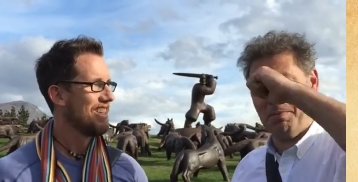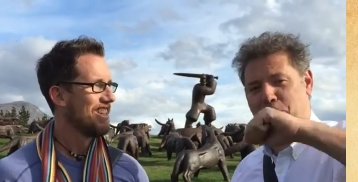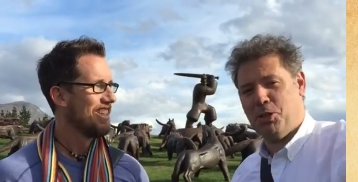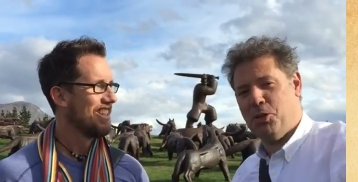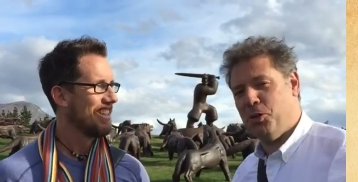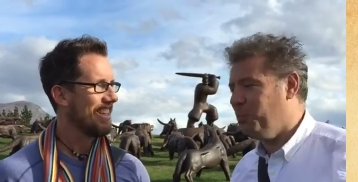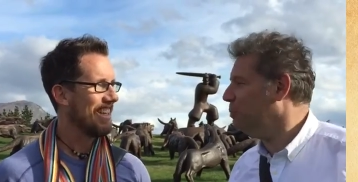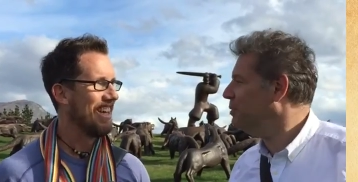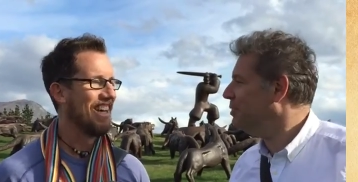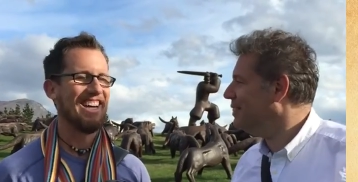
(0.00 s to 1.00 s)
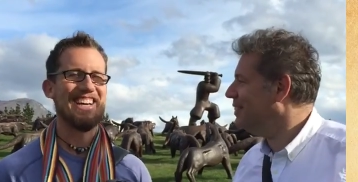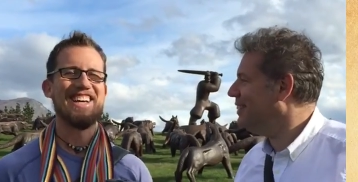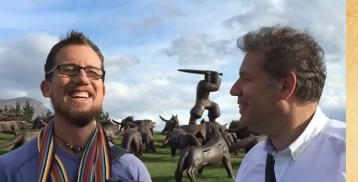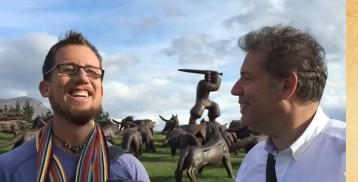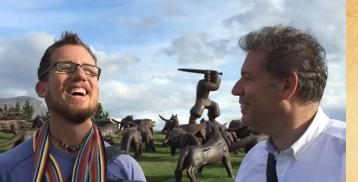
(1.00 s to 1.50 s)
Speaker 1: et messieurs.
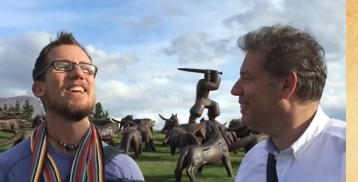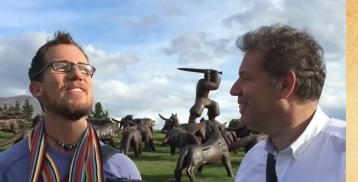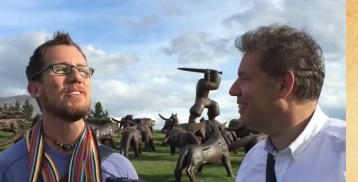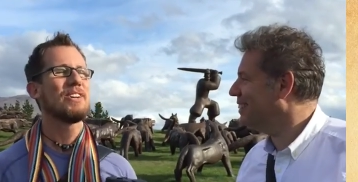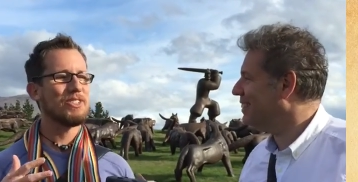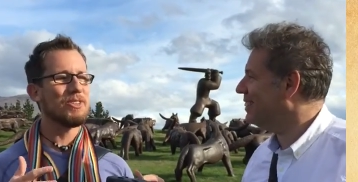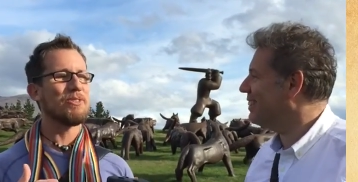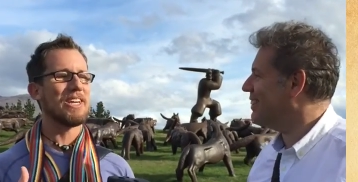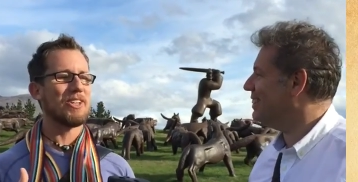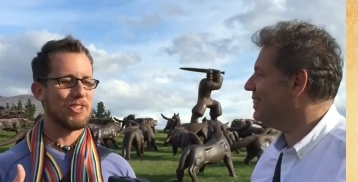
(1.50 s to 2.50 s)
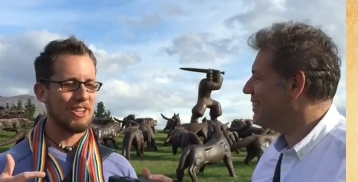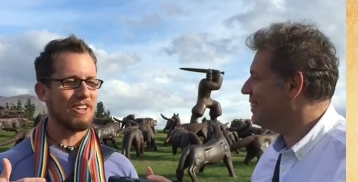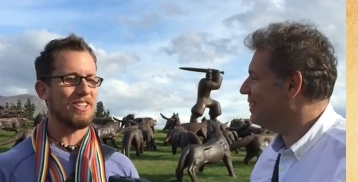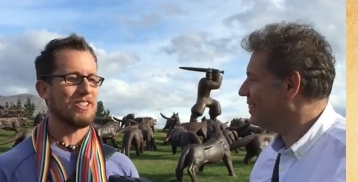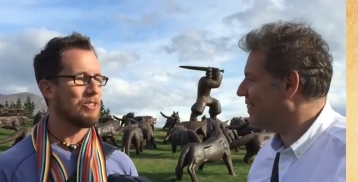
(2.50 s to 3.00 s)
I love the way you
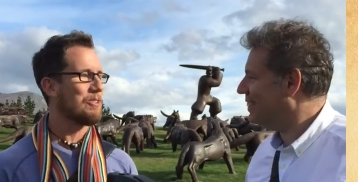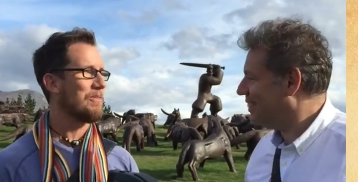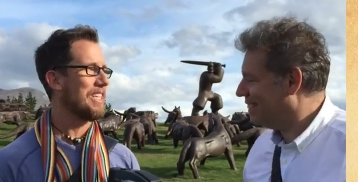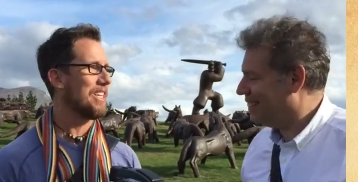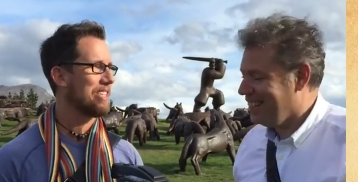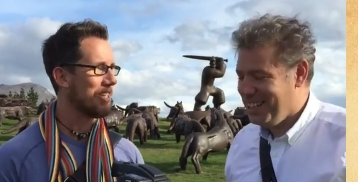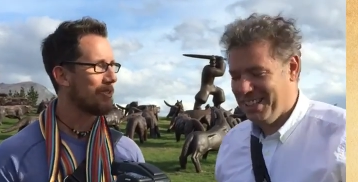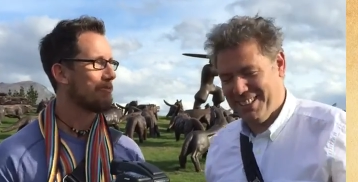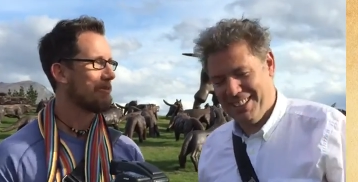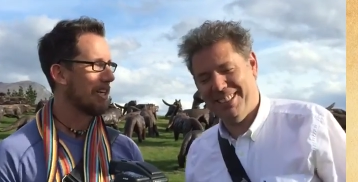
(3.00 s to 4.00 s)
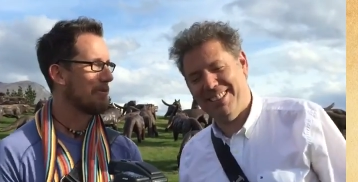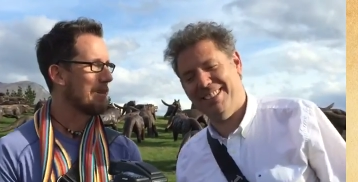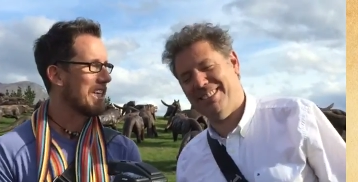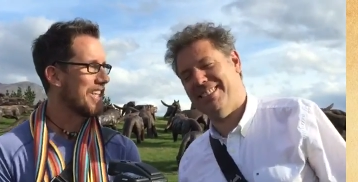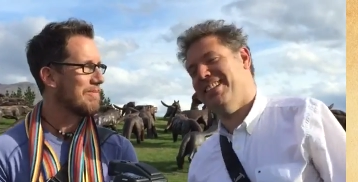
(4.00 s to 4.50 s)
start your YouTube videos. How do you
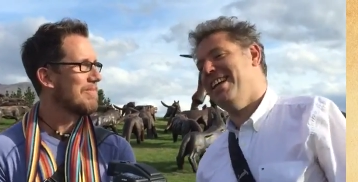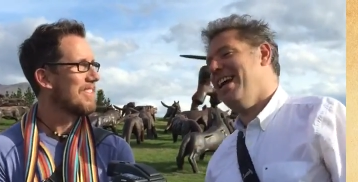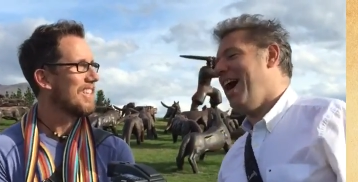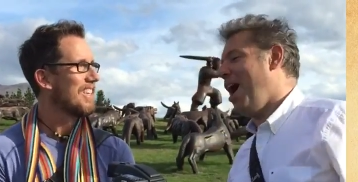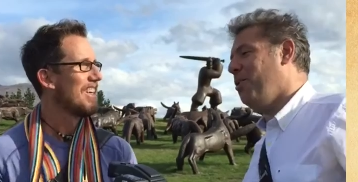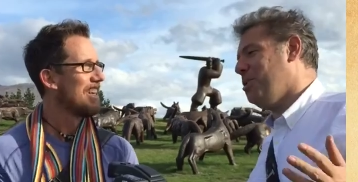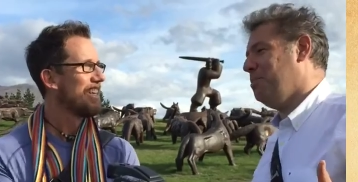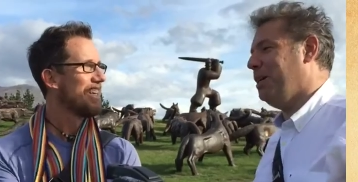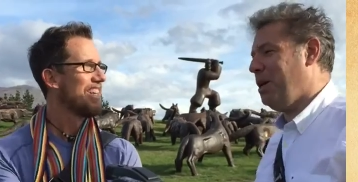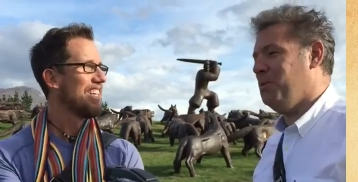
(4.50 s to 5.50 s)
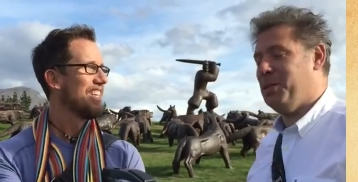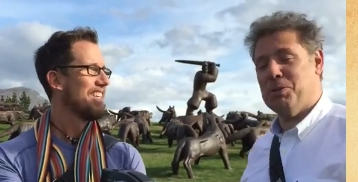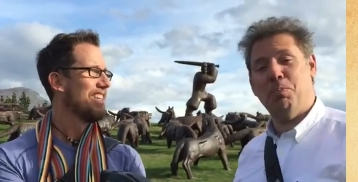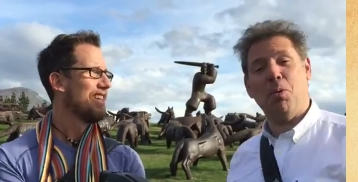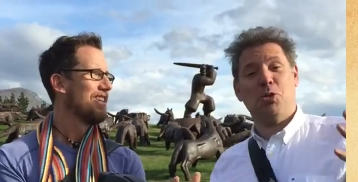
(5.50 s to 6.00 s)
begin them? I always begin
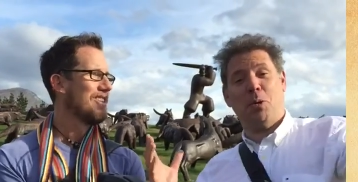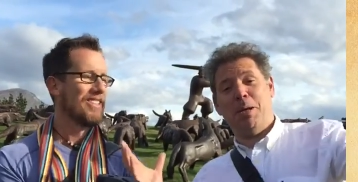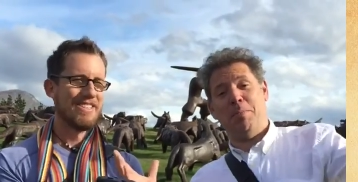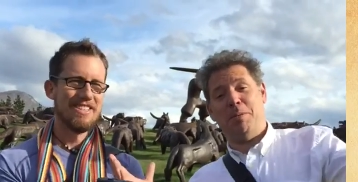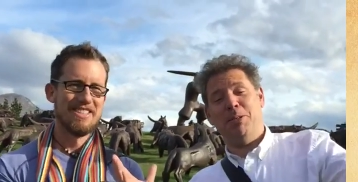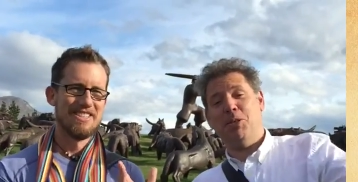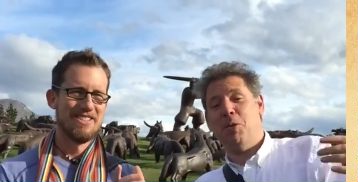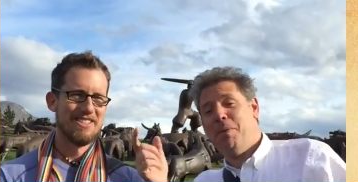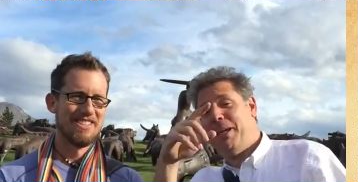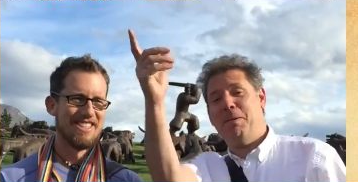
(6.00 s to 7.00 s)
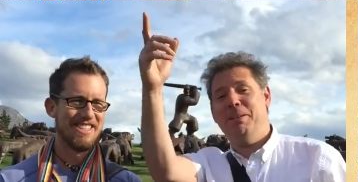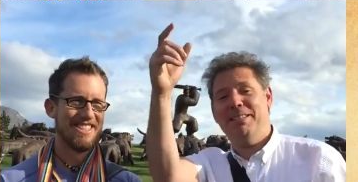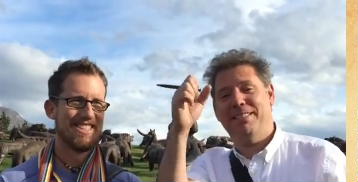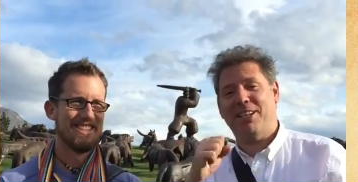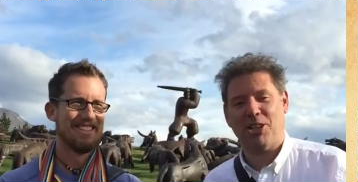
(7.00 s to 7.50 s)
with
Speaker 2: Bonjour, mesdames et messieurs. My name
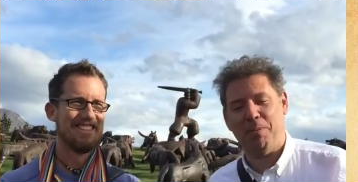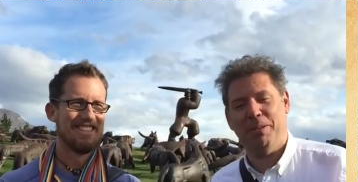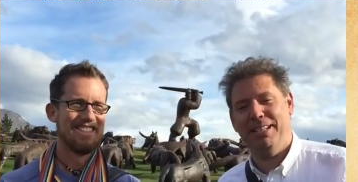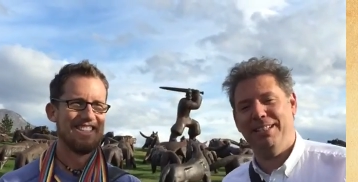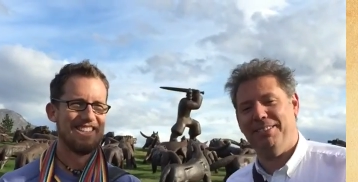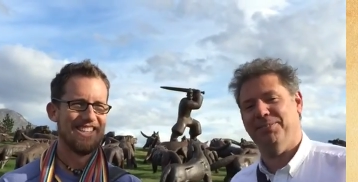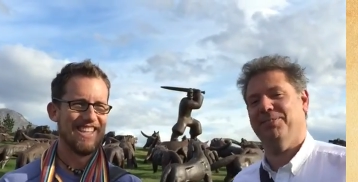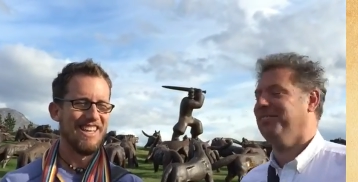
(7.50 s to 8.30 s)
is Serge Ramelin.